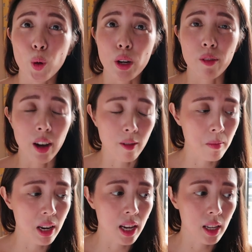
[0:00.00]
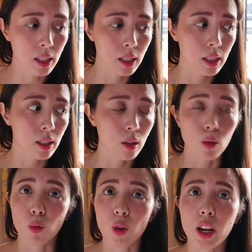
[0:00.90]
45 minutes,
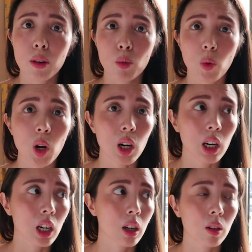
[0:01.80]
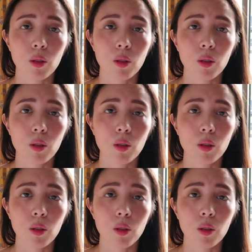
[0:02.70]
run, walk,